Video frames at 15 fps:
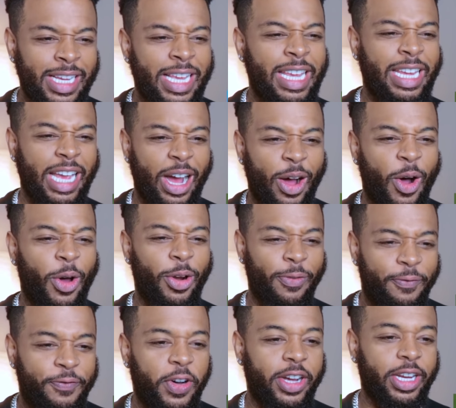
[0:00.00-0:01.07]
He got all the
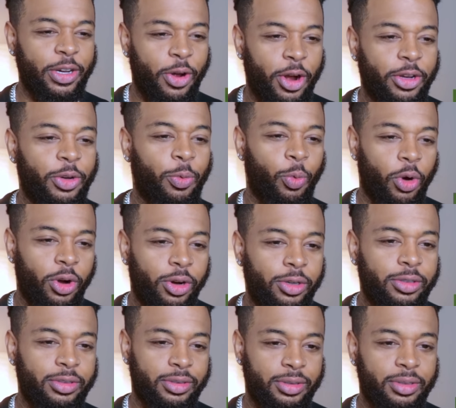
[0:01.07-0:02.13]
fucking heart in the world.